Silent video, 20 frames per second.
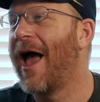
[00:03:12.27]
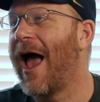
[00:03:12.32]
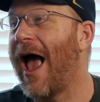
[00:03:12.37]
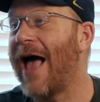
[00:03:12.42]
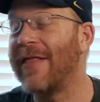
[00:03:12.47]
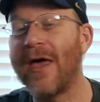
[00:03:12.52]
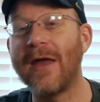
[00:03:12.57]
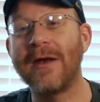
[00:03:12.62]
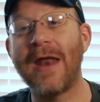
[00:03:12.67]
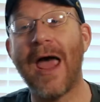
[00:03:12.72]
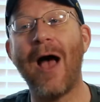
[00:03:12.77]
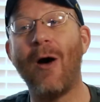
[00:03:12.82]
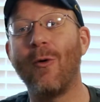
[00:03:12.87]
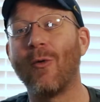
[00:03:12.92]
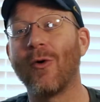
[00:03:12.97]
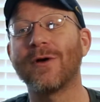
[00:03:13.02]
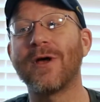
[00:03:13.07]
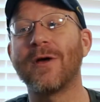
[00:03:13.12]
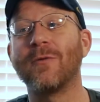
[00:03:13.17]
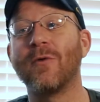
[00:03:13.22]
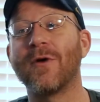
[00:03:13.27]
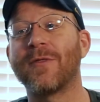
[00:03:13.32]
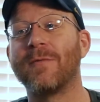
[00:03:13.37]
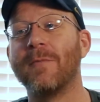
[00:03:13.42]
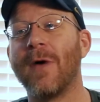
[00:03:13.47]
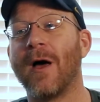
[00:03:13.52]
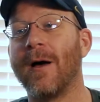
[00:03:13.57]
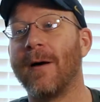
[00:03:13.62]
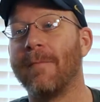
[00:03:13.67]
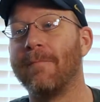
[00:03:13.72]
And then now working with
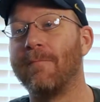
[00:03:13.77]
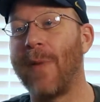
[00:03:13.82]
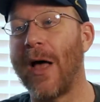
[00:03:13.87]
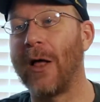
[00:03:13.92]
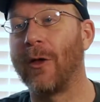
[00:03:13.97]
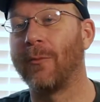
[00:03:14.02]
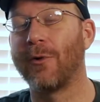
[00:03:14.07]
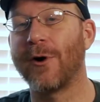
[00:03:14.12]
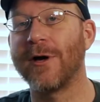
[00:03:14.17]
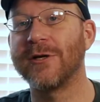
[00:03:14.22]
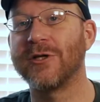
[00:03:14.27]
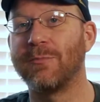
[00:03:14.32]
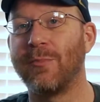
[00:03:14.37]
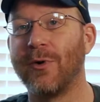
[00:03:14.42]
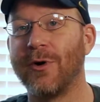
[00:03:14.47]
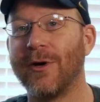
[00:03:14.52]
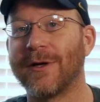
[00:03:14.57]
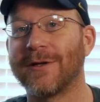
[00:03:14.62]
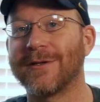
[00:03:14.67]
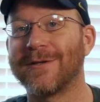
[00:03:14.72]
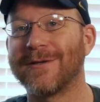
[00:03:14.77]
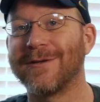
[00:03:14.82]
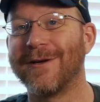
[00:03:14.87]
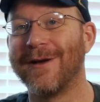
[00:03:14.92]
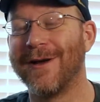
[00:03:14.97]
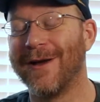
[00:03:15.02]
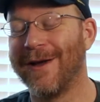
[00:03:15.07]
Bellbridge Books,